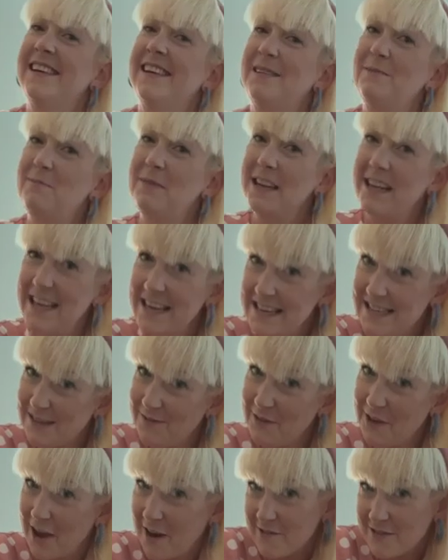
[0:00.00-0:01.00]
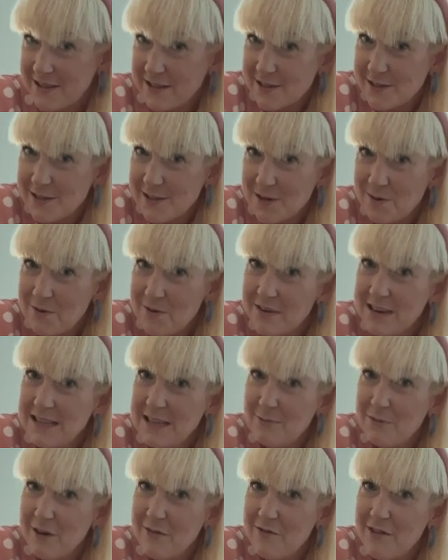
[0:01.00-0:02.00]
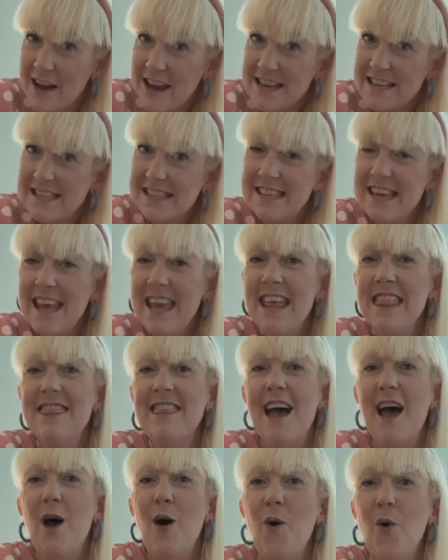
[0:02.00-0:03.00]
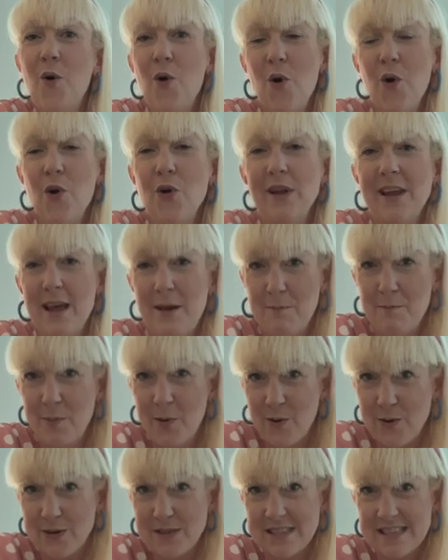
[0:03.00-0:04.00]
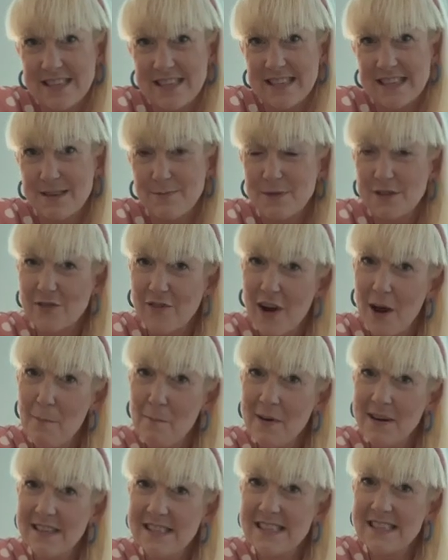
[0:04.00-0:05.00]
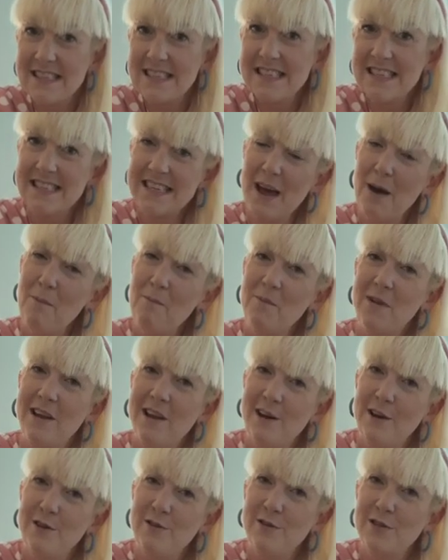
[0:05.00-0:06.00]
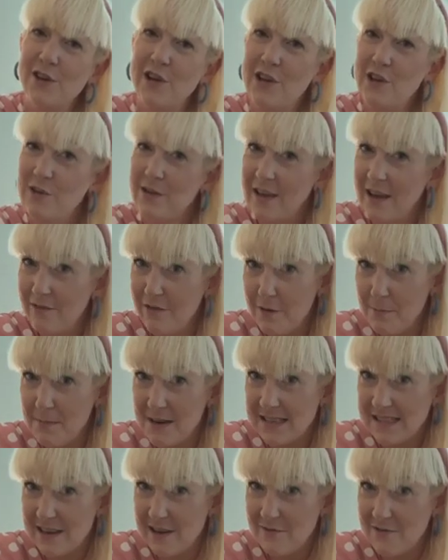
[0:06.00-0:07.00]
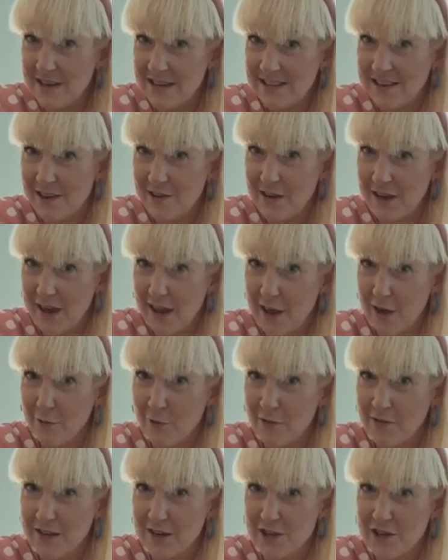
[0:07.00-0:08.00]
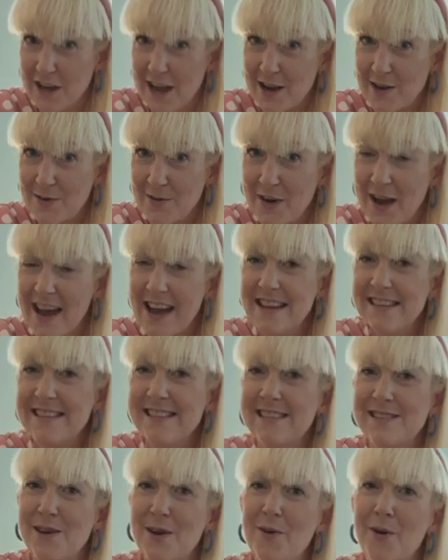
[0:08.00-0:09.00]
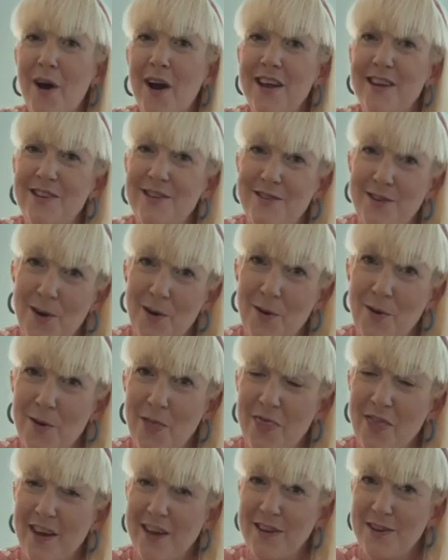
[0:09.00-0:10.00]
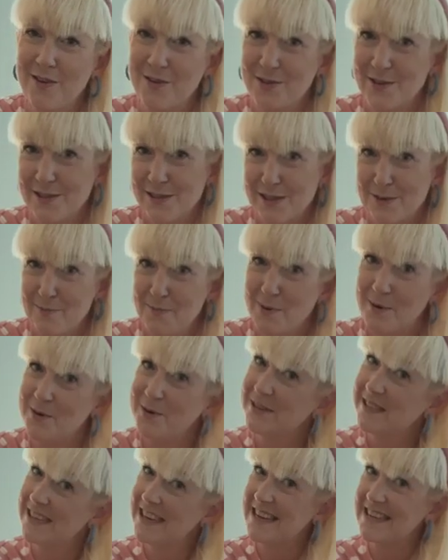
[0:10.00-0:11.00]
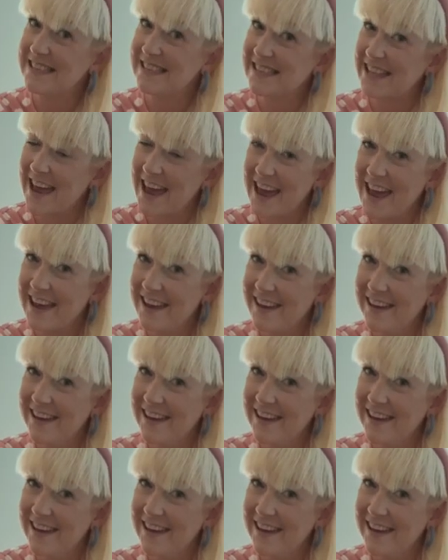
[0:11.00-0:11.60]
Please, if you haven't done so already, my friends, hit that all important subscribe button down below so you never miss a video here on the channel, and so I know that your support is there.